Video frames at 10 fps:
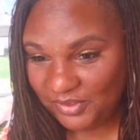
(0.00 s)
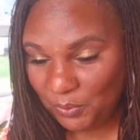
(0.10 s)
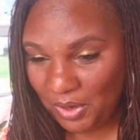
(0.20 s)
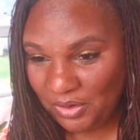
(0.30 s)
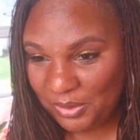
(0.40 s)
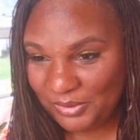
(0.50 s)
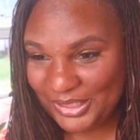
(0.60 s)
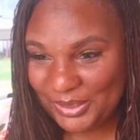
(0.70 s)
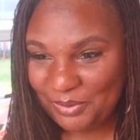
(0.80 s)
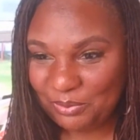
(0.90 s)
Welcome
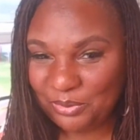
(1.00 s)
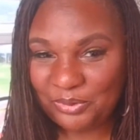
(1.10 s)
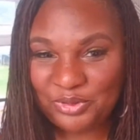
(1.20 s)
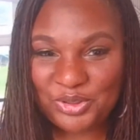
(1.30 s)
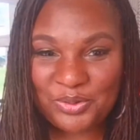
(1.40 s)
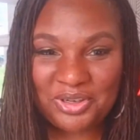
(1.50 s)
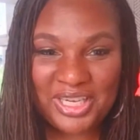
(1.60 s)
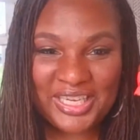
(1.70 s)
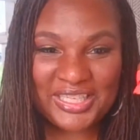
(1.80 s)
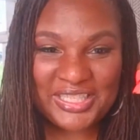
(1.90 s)
to the people who've
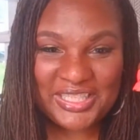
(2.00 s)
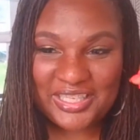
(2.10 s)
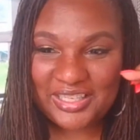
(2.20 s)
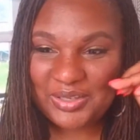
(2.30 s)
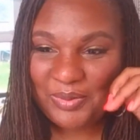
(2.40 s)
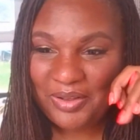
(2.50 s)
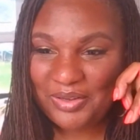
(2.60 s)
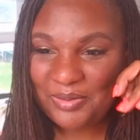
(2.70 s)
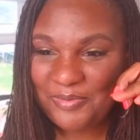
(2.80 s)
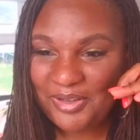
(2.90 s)
joined.
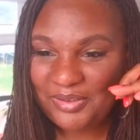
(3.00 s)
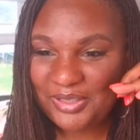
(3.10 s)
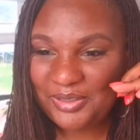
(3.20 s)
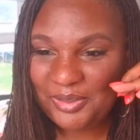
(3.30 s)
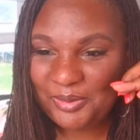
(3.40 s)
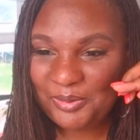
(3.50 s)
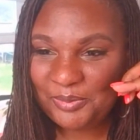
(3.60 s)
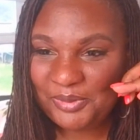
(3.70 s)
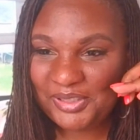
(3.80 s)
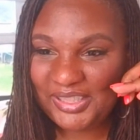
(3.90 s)
Welcome,
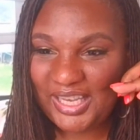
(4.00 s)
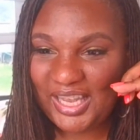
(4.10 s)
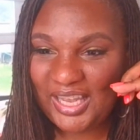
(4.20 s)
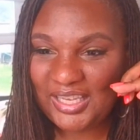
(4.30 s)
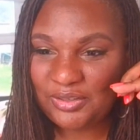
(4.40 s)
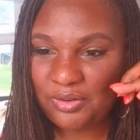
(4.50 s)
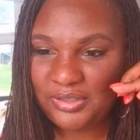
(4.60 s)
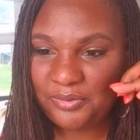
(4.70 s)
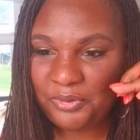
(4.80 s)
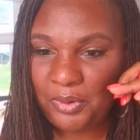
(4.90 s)
welcome. And
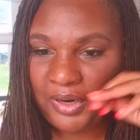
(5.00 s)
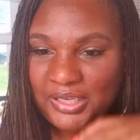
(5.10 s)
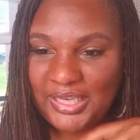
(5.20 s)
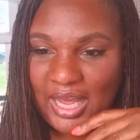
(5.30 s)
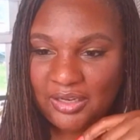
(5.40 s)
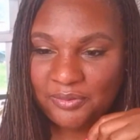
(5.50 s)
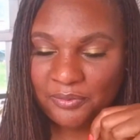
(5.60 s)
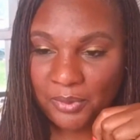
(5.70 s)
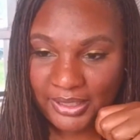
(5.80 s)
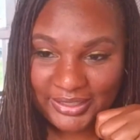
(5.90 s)
also, if you are in
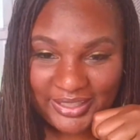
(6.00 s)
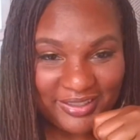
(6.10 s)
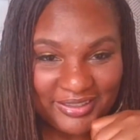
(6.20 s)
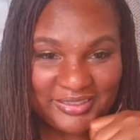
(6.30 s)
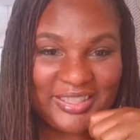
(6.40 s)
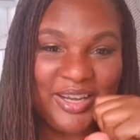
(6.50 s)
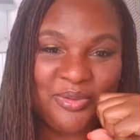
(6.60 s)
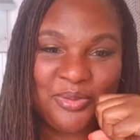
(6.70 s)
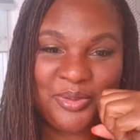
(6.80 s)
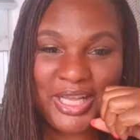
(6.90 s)
California, I
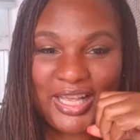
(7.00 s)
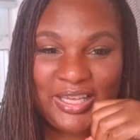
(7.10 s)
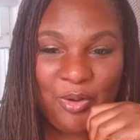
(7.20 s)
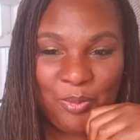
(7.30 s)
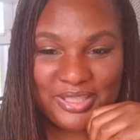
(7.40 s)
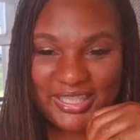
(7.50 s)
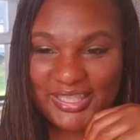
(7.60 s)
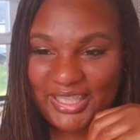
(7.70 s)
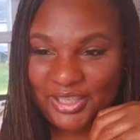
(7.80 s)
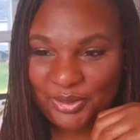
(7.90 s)
will hope to
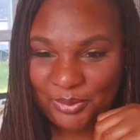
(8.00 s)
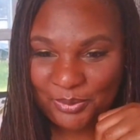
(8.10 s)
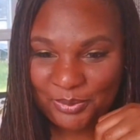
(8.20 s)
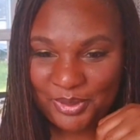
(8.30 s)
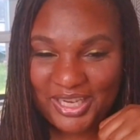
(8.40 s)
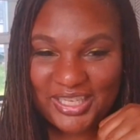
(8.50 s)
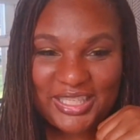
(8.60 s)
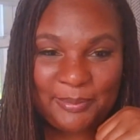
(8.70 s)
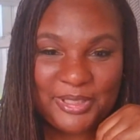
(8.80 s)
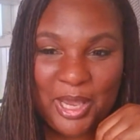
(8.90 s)
see you
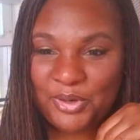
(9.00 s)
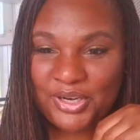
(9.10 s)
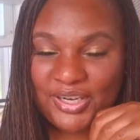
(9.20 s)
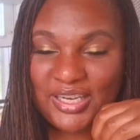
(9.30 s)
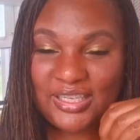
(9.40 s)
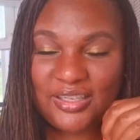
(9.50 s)
September